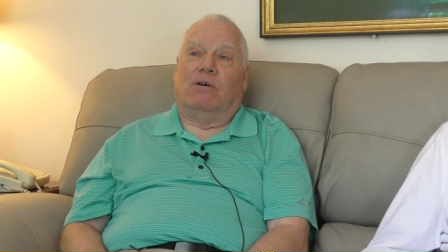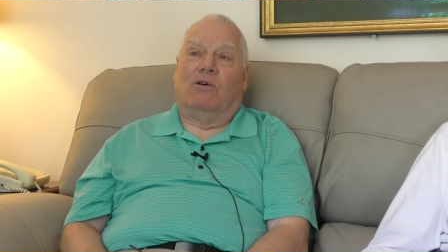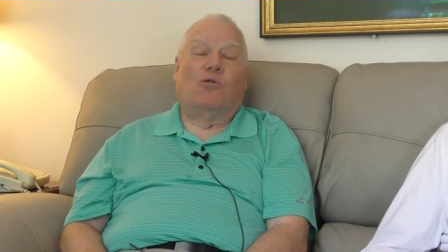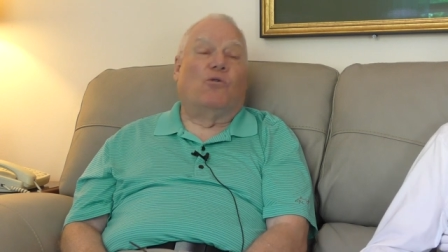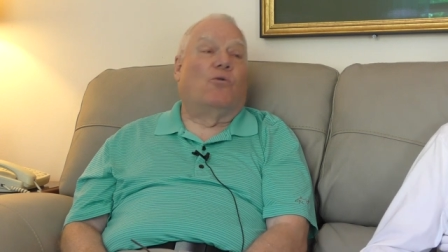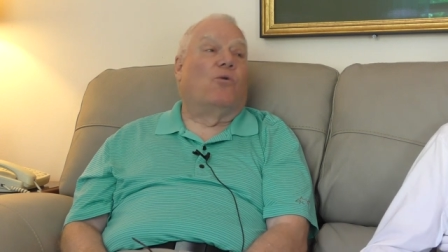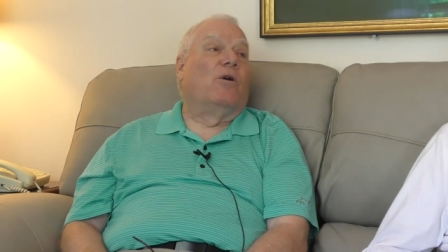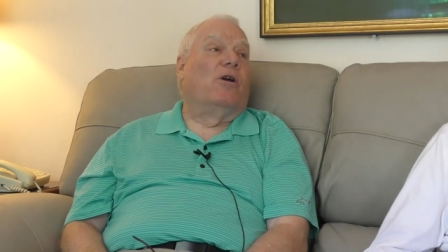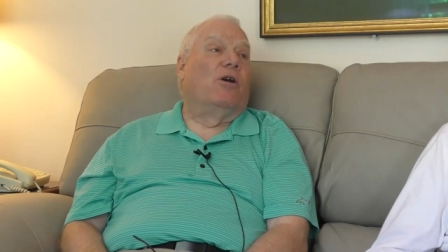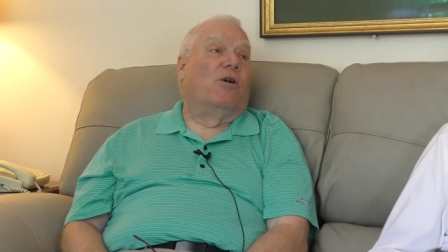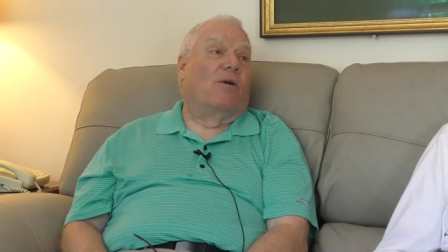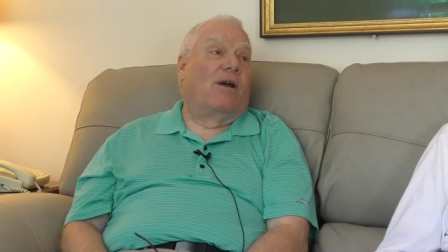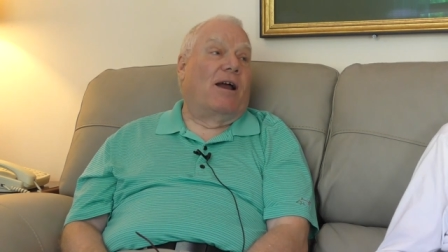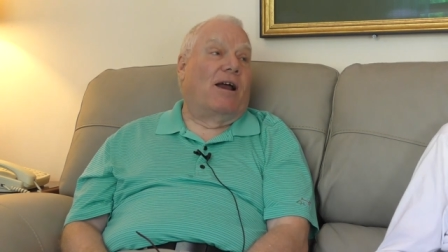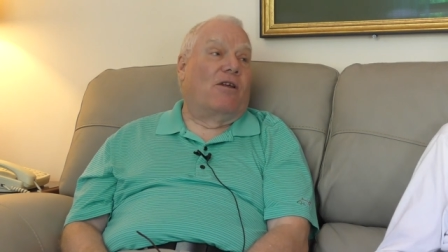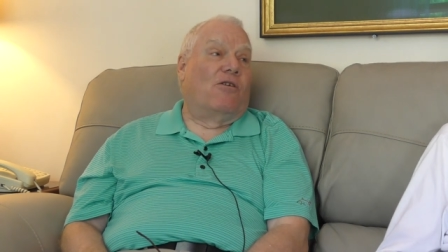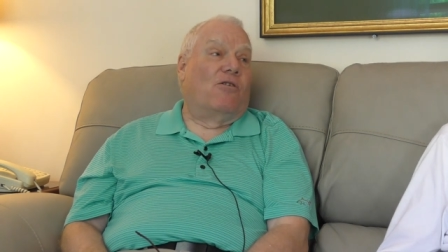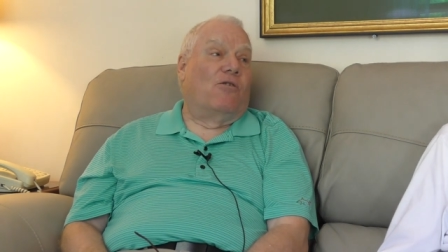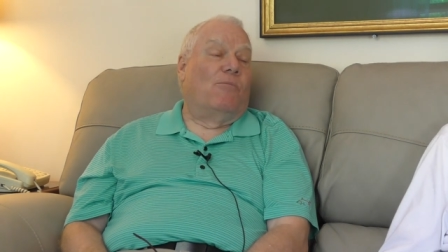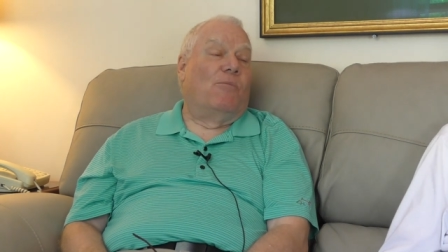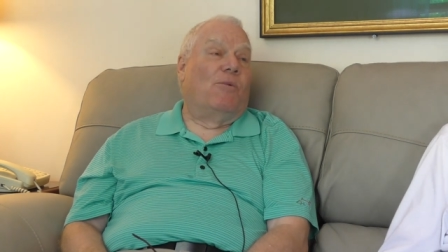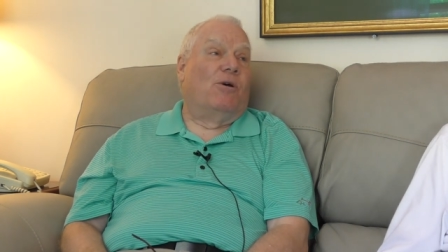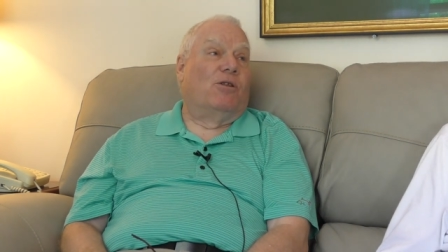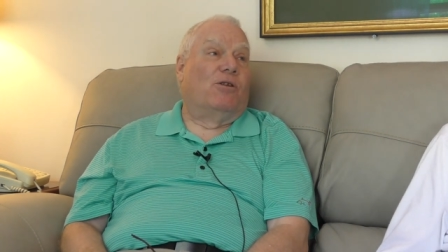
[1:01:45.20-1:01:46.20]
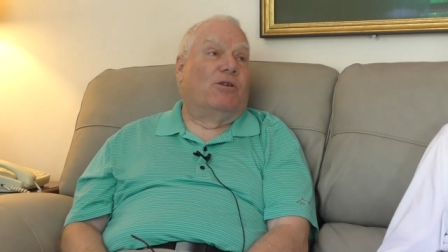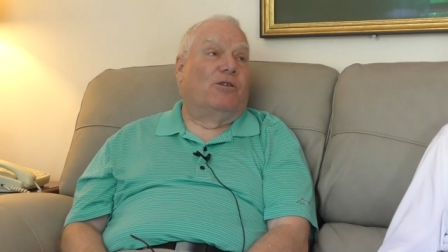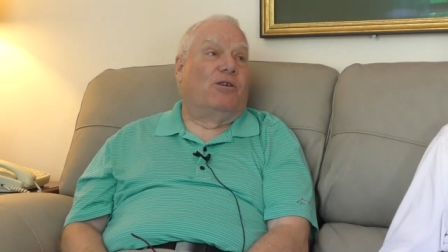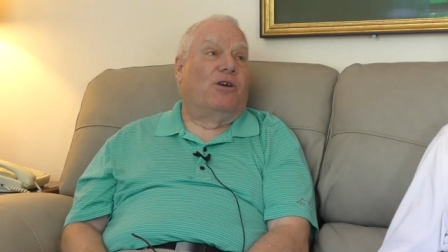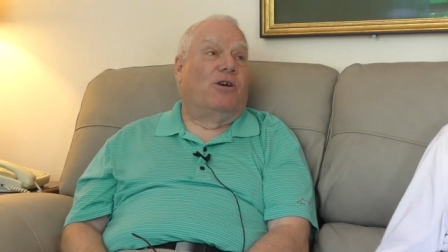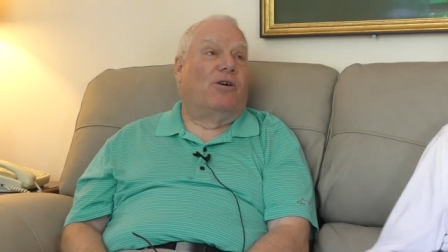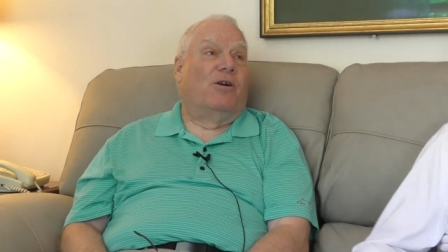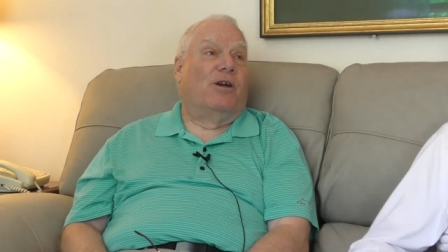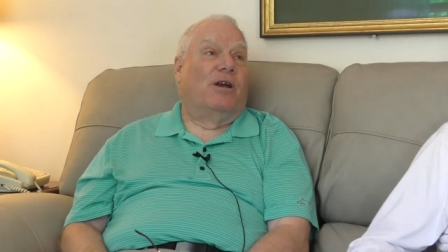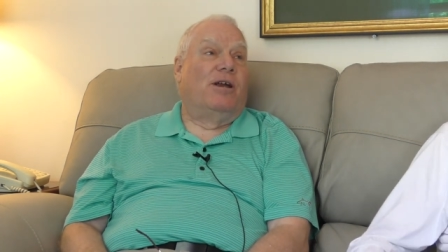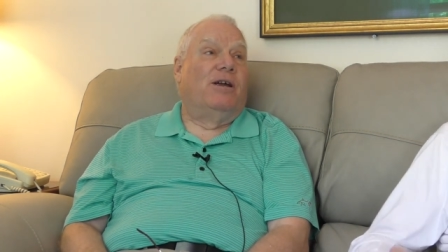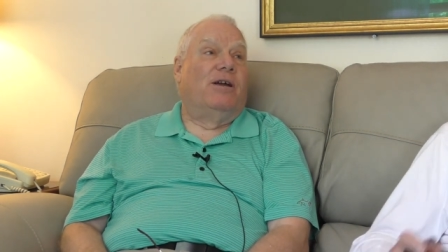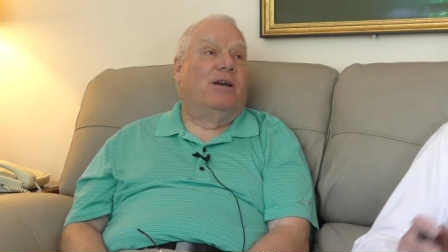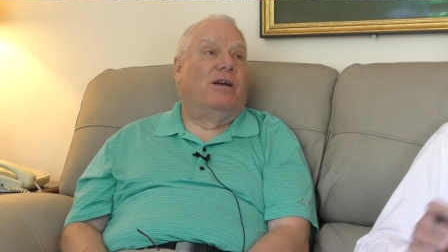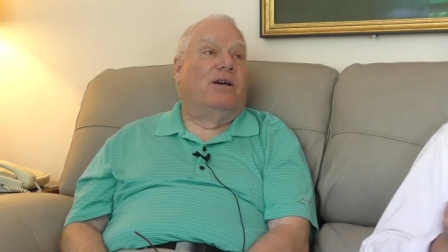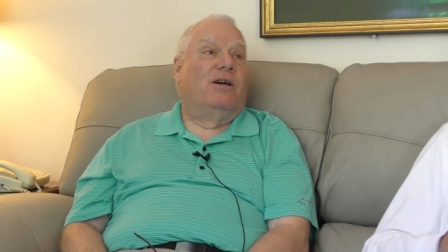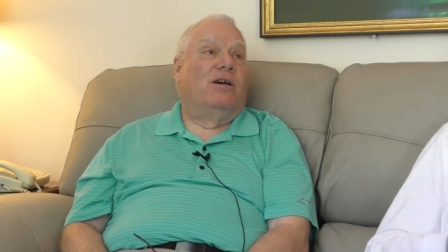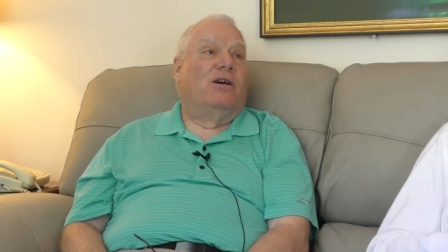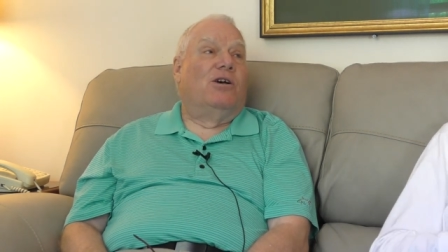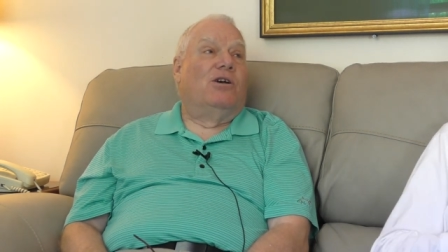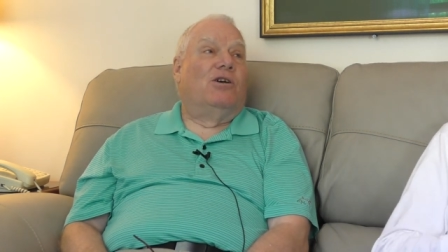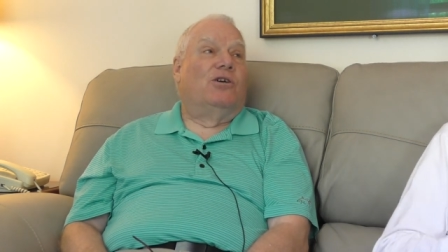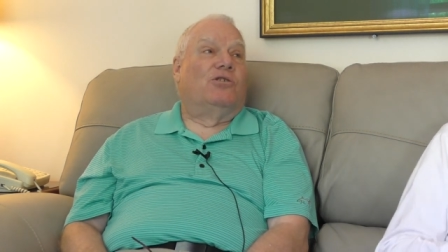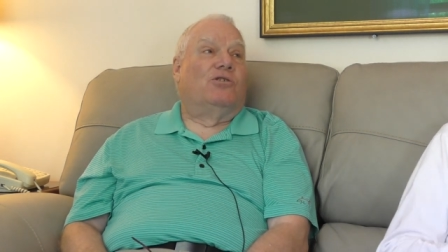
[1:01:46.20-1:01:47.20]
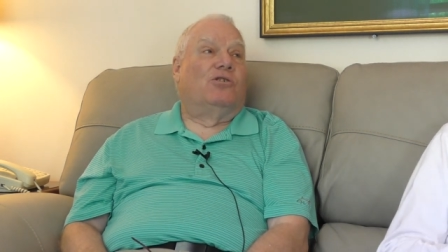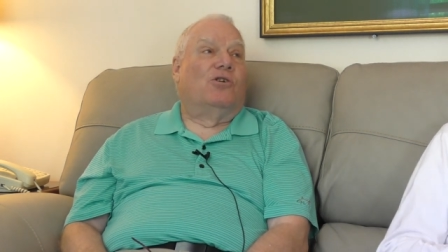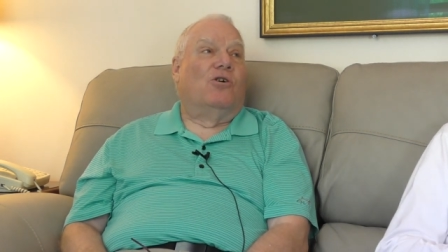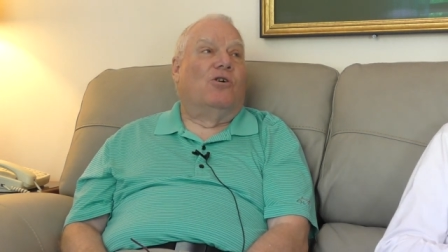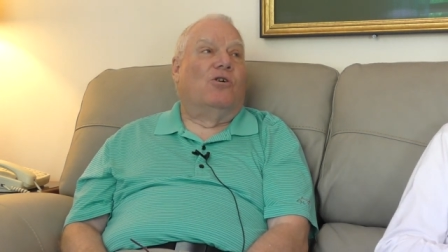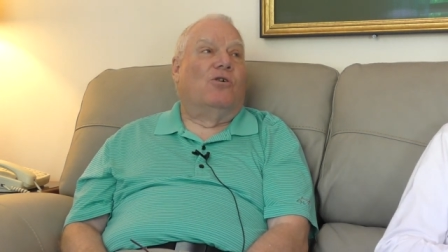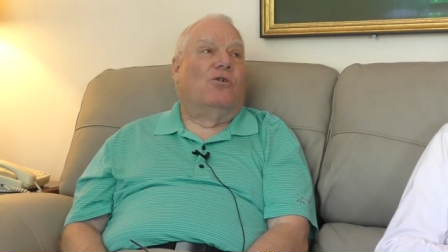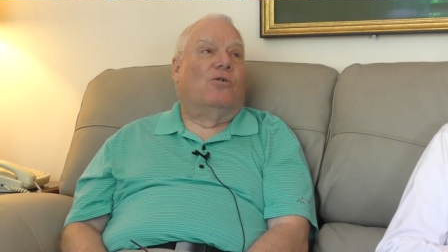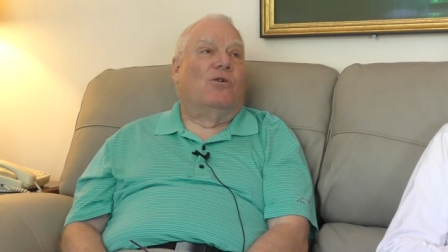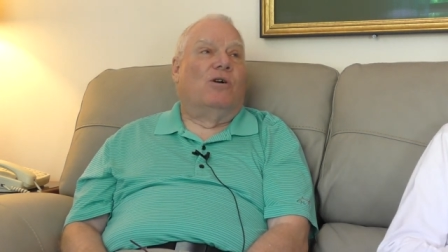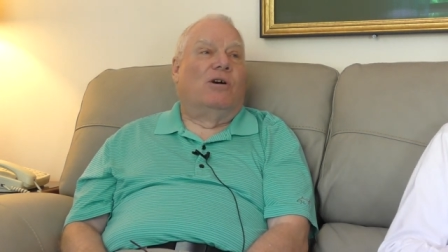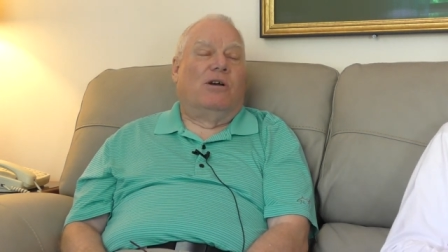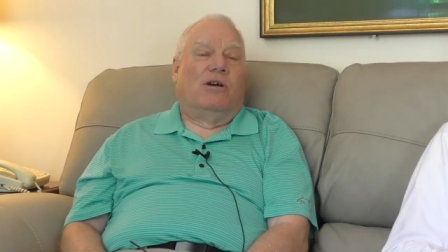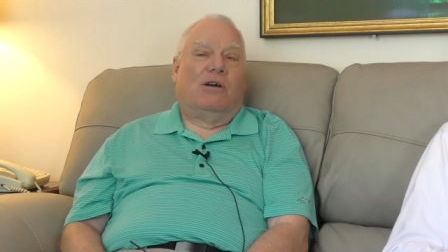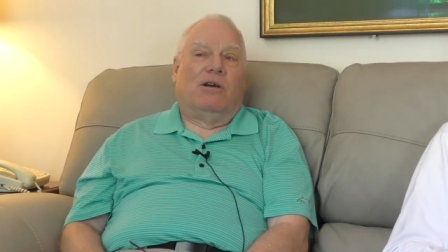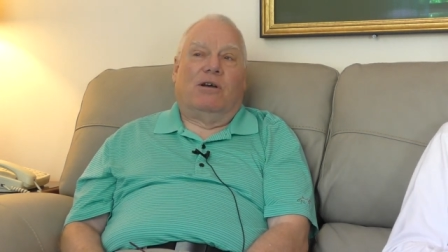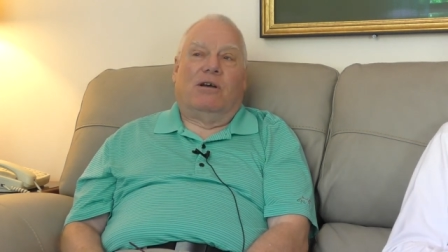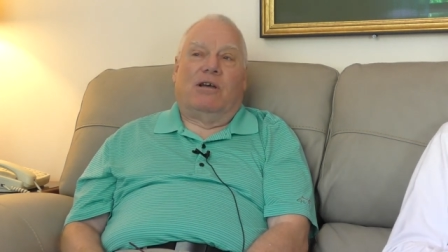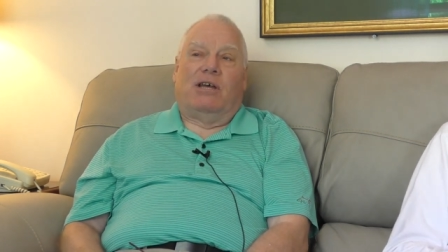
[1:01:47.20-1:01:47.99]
a career out of the military, so